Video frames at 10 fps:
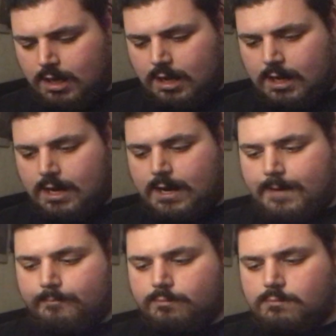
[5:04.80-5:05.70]

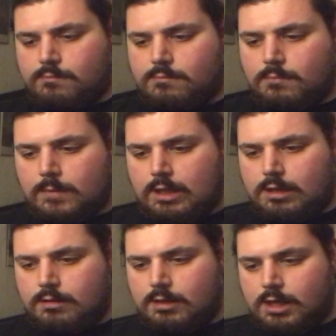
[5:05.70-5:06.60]
Um,
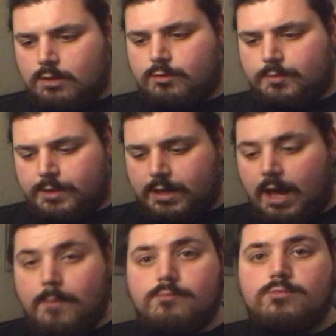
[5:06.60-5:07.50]
it would be
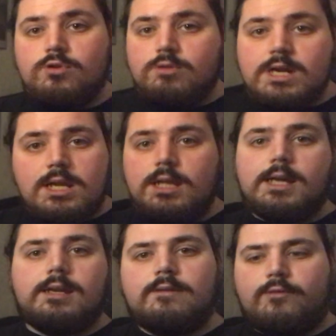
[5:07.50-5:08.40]

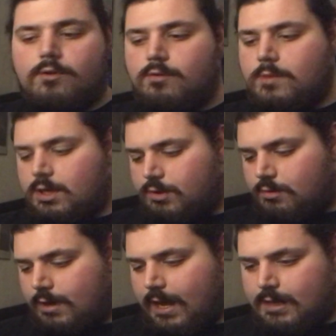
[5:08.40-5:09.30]
brilliant for me
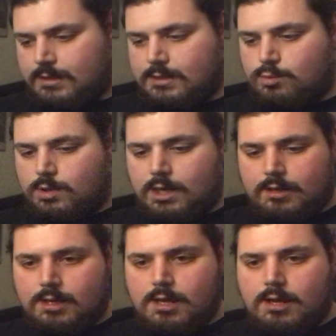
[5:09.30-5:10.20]
to hang this one,
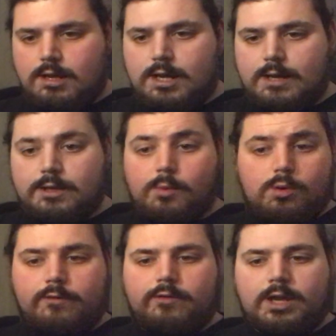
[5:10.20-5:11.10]

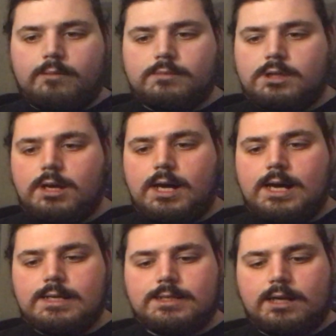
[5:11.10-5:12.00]
both of them,
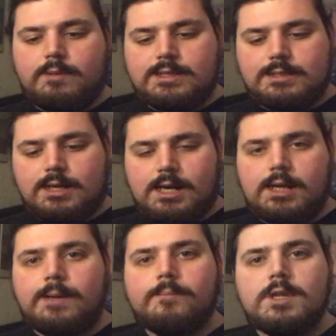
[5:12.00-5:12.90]
side by side.
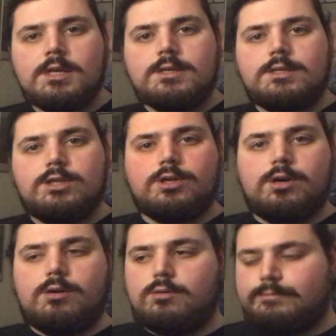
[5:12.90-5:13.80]

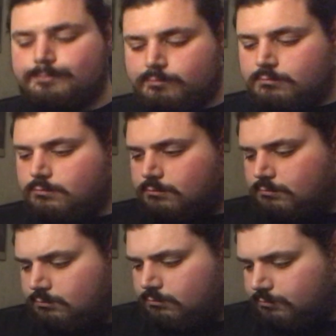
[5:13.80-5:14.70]
So
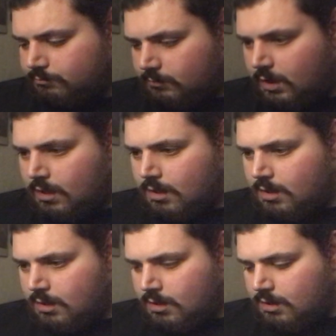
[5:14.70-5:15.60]

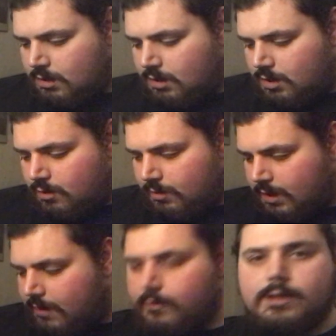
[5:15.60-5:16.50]
here we
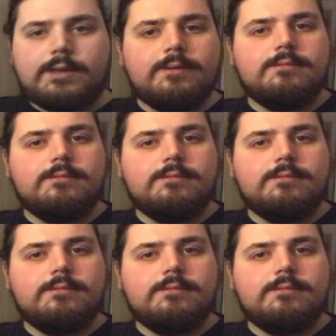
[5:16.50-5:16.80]
have it.